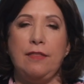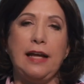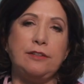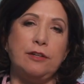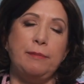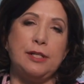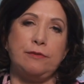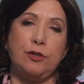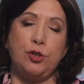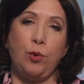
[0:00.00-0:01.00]
Thanks so much
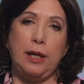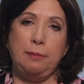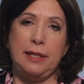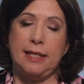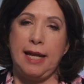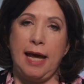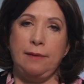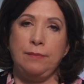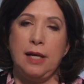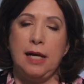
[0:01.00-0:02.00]
for joining me today.